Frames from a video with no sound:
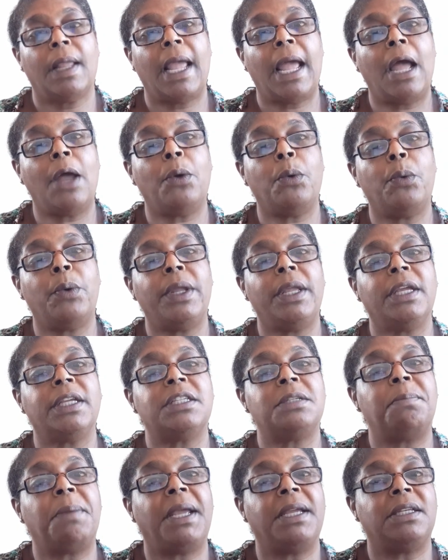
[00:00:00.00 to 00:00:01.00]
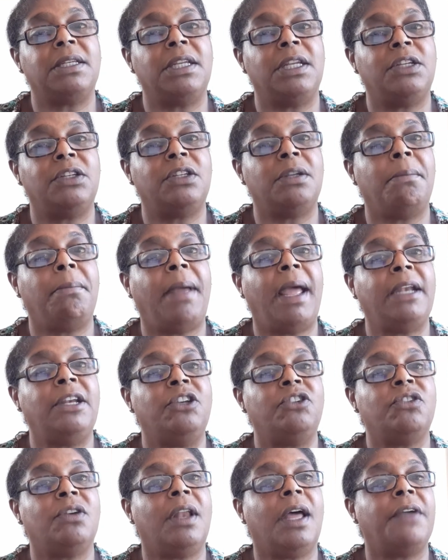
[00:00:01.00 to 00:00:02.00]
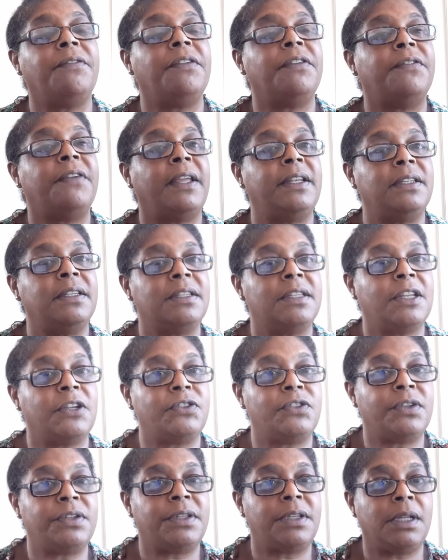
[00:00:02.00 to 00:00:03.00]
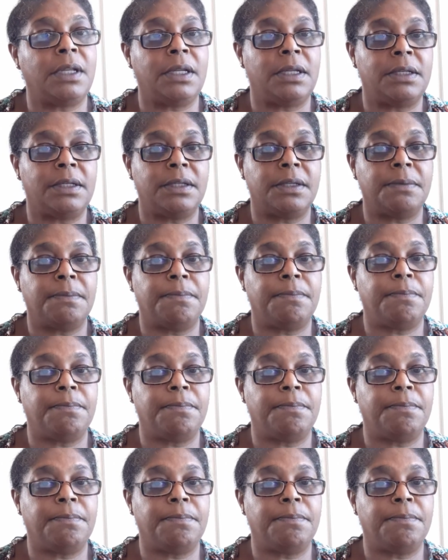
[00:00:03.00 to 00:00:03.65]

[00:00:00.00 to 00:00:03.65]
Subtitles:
How are we expected to manage life events such as these?